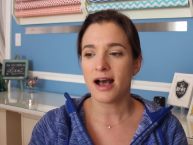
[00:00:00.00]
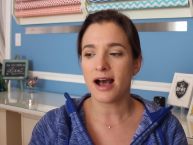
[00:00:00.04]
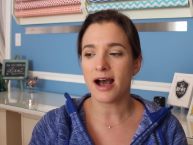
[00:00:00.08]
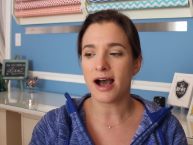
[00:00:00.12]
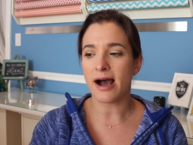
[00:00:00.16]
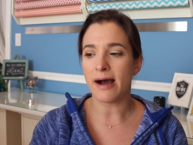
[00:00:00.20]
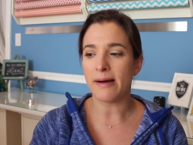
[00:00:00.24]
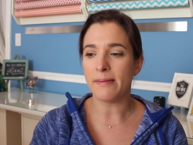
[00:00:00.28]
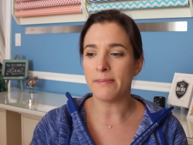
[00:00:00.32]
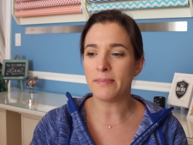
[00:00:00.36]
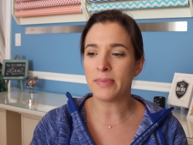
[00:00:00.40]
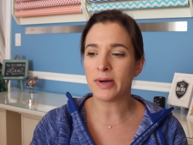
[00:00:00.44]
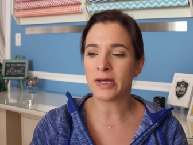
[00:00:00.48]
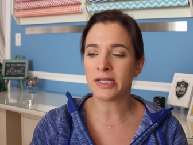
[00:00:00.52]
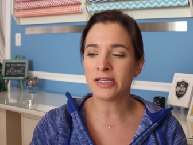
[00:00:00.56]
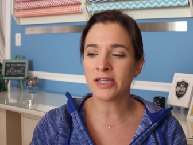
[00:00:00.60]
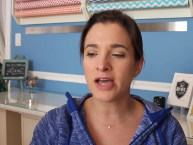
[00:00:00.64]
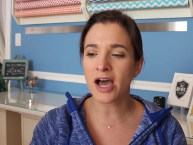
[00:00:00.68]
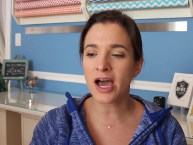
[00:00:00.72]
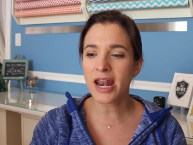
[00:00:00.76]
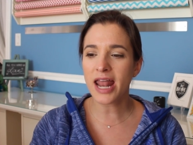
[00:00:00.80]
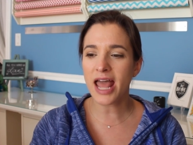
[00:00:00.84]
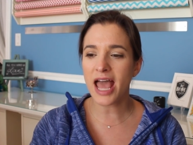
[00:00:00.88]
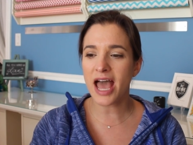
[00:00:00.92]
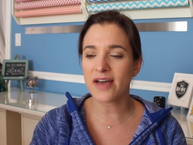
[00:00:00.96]
um, but
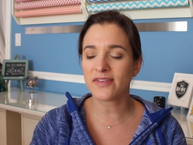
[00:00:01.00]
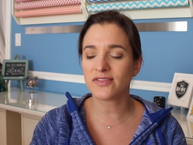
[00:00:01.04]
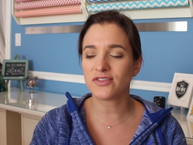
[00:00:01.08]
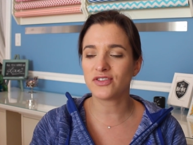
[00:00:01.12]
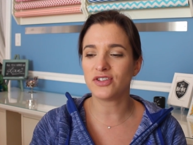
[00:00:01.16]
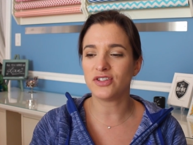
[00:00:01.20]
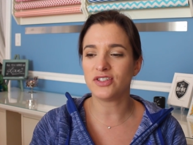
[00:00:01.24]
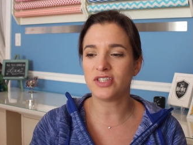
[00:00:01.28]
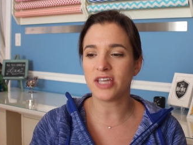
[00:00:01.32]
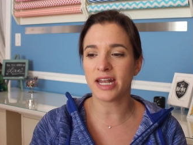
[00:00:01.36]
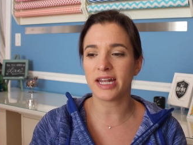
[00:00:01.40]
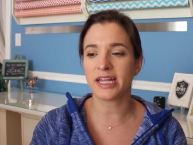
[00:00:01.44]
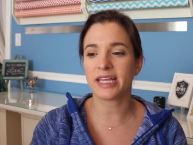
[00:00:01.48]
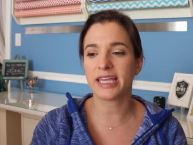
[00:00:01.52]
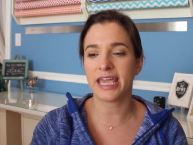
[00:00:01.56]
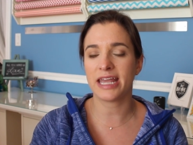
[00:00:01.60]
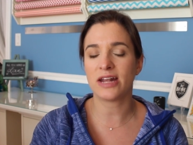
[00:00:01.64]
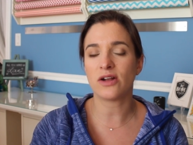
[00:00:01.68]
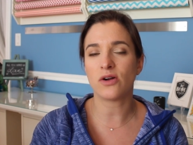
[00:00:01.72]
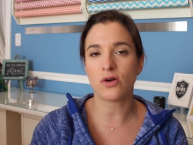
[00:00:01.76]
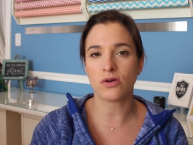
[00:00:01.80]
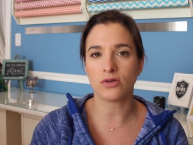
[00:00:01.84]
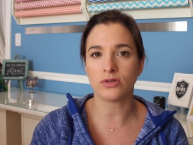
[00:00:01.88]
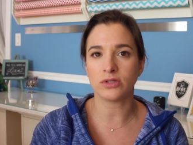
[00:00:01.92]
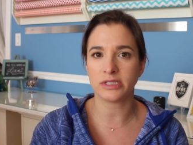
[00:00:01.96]
not have to
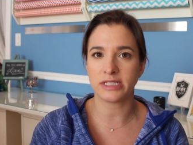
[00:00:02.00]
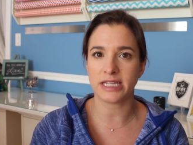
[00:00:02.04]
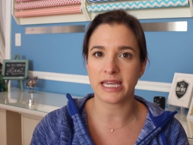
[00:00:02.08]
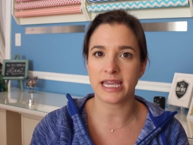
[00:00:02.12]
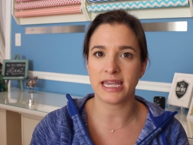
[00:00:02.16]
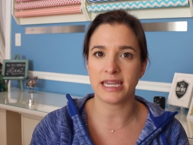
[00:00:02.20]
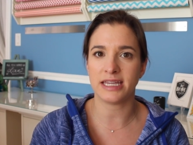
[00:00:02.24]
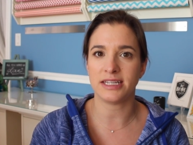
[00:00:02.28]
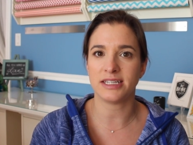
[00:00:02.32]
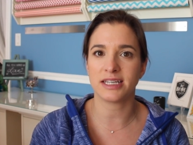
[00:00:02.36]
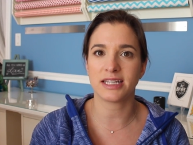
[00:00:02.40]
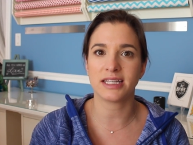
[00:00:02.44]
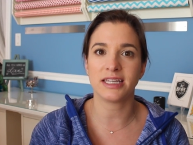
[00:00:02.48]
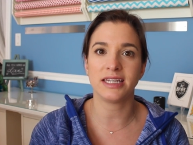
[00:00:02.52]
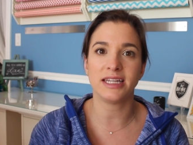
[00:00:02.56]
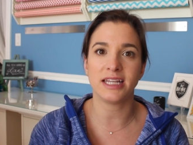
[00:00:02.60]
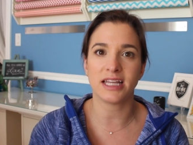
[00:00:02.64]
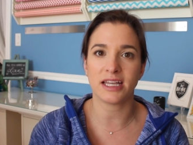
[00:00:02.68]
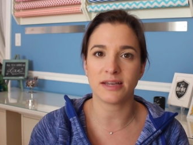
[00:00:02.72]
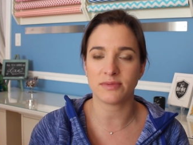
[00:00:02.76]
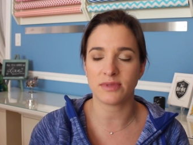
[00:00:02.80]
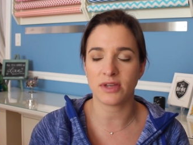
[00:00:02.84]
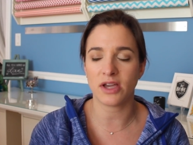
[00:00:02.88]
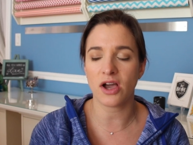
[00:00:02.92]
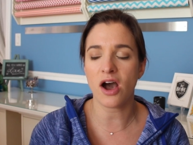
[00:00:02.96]
dedicate a whole day to
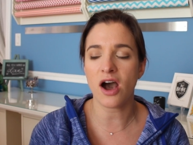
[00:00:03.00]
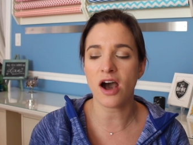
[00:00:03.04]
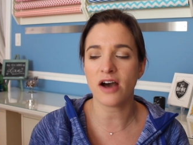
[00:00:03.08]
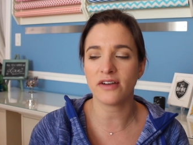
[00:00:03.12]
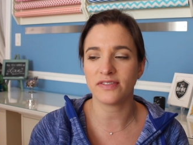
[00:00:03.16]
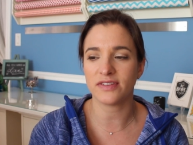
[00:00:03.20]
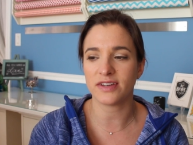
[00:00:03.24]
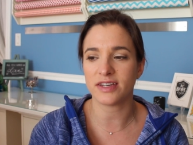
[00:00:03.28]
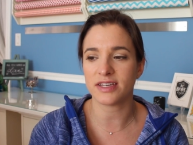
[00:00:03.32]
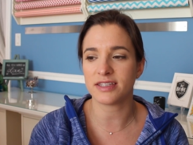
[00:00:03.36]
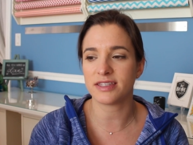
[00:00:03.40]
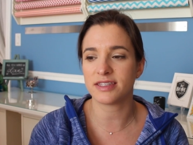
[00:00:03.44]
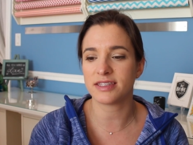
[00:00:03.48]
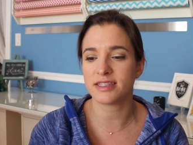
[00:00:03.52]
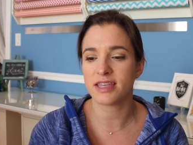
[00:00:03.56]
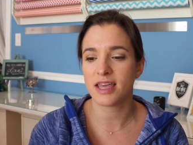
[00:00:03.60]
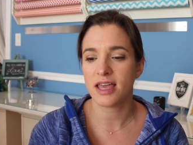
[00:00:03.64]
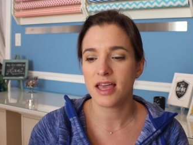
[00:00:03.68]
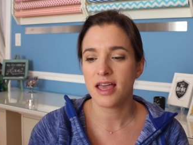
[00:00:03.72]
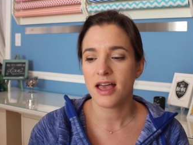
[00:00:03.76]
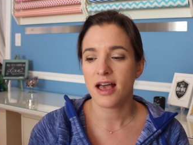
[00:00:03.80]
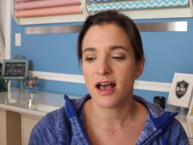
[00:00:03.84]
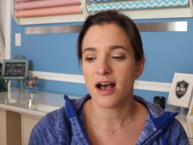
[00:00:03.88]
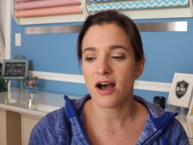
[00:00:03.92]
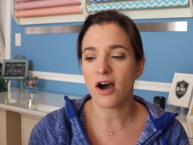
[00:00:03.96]
cleaning up the office
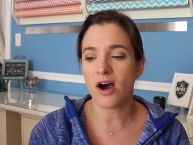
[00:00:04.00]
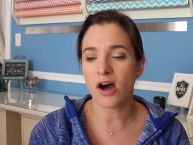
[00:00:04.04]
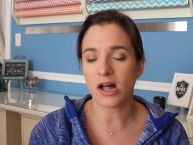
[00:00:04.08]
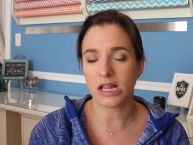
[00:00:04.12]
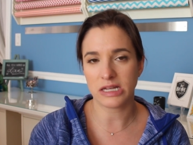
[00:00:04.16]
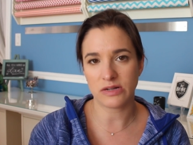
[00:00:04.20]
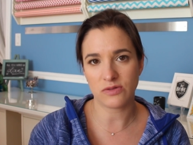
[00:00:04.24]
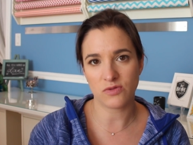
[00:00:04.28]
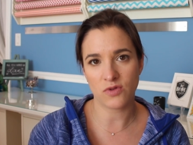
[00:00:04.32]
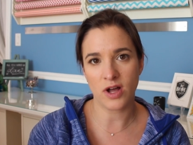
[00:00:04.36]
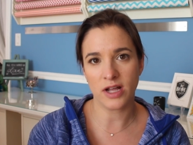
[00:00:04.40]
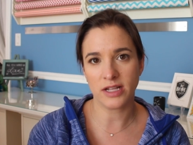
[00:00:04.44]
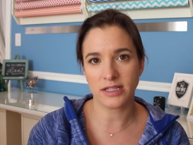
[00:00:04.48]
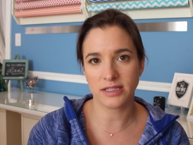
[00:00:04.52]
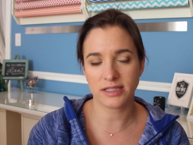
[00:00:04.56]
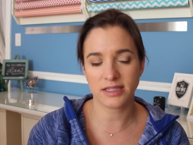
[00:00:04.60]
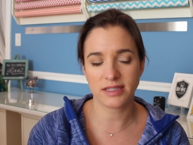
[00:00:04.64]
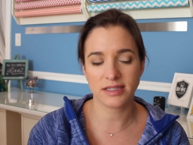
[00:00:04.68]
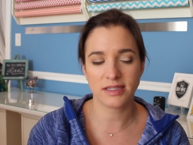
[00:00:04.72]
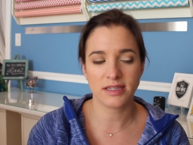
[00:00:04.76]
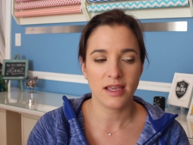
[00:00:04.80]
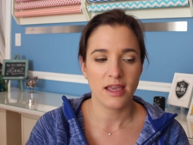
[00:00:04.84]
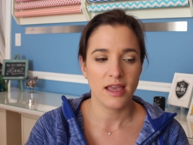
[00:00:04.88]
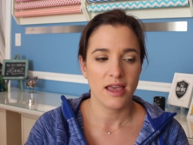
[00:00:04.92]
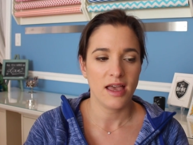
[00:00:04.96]
all at
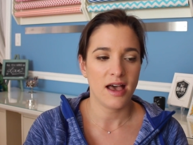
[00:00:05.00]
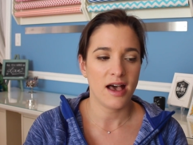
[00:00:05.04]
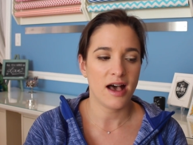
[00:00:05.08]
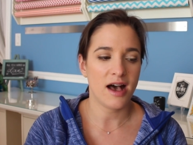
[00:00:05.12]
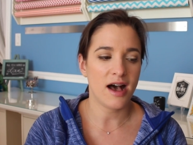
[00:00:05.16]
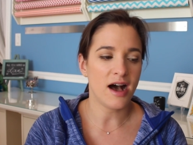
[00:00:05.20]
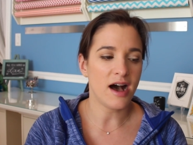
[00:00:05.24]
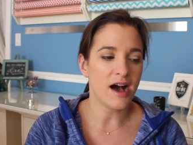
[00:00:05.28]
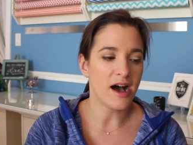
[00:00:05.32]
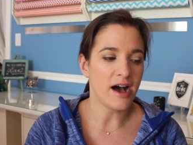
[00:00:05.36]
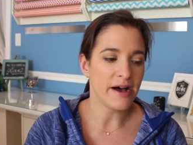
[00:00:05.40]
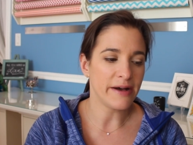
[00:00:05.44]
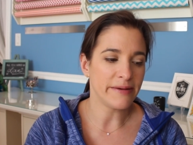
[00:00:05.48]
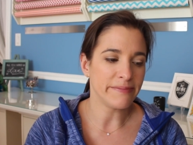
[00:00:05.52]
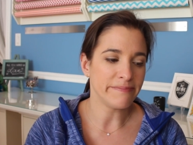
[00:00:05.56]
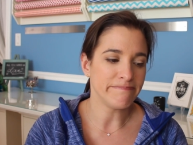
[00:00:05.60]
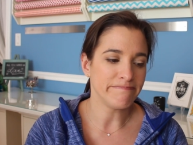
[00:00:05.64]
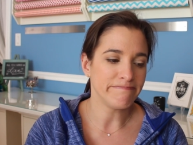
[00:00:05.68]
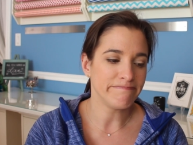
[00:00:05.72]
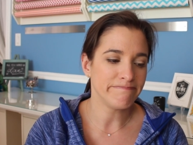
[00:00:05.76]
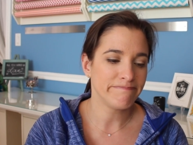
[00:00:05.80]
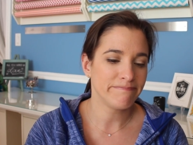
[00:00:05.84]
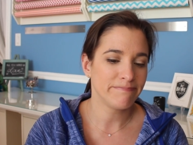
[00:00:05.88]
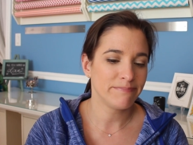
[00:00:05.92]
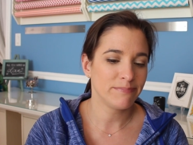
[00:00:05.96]
once.
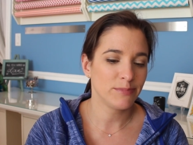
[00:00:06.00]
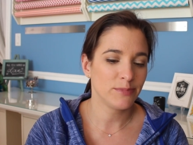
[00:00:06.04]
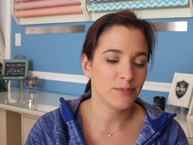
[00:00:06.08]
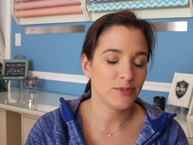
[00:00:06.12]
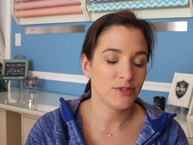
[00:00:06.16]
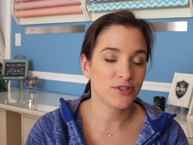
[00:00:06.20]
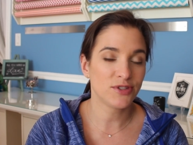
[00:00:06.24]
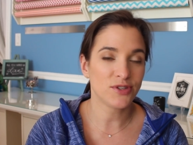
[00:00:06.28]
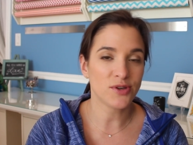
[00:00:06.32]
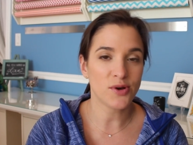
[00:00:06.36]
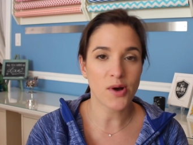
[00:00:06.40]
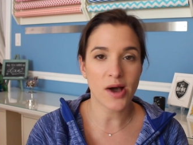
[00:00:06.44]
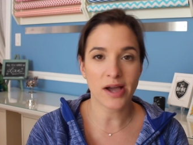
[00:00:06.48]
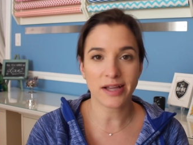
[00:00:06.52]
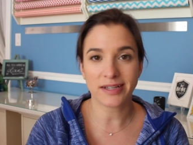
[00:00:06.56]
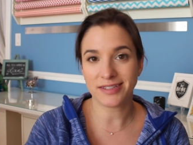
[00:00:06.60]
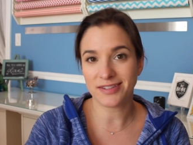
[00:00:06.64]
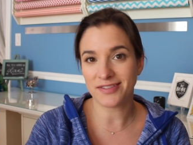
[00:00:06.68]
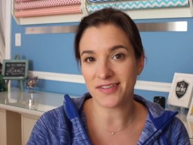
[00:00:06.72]
Um, so I